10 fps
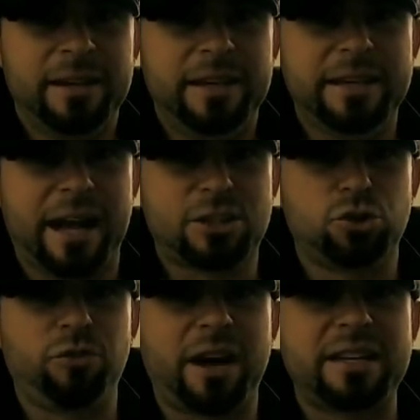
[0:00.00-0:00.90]
He got
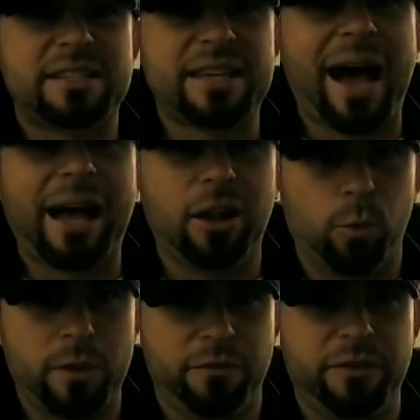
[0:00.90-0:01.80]
to reconcile
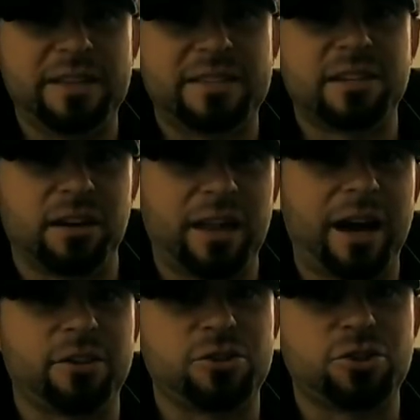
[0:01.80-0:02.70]
with Vince and a
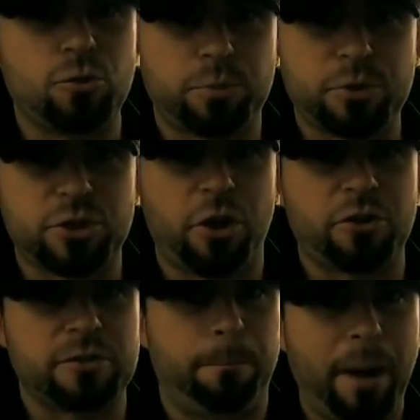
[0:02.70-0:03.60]
lot of the superstars.